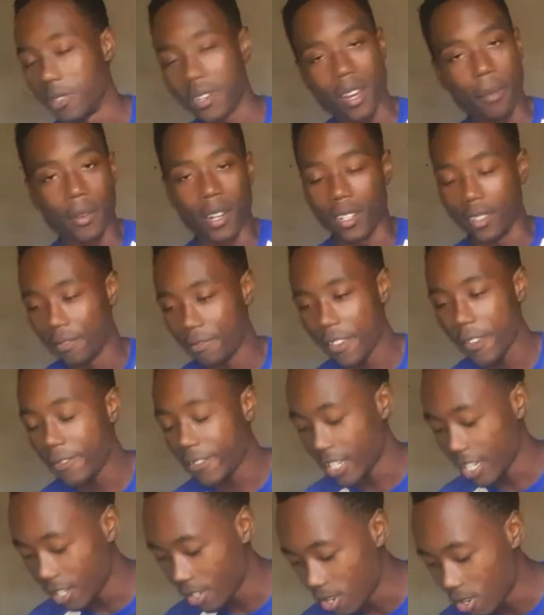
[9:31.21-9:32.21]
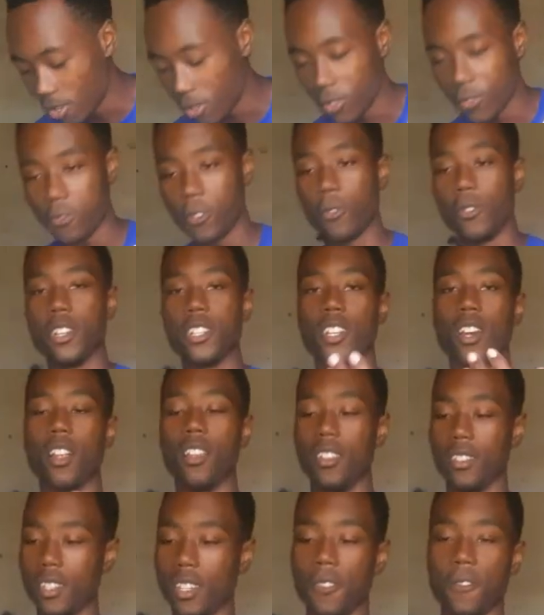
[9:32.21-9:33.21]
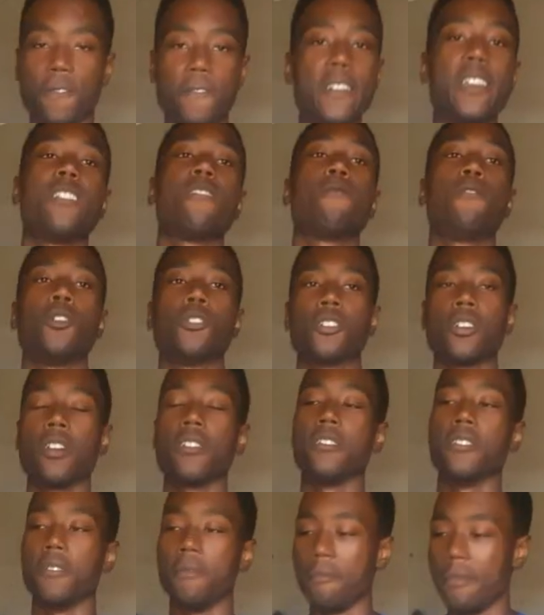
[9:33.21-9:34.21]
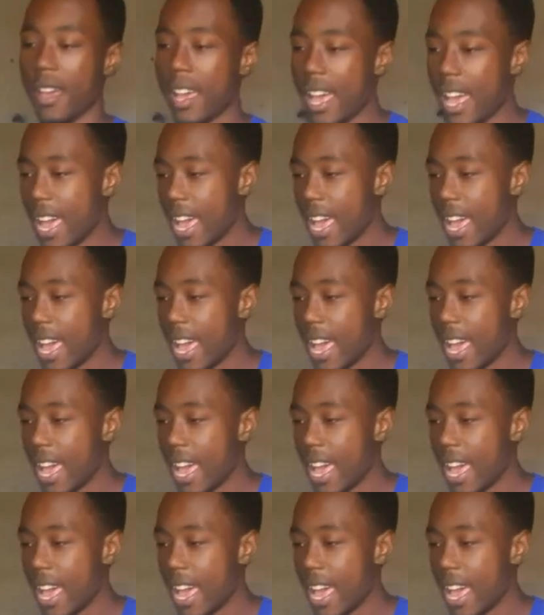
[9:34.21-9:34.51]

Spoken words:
Come on, 15 goals for Richarlison, 5th for Tottenham.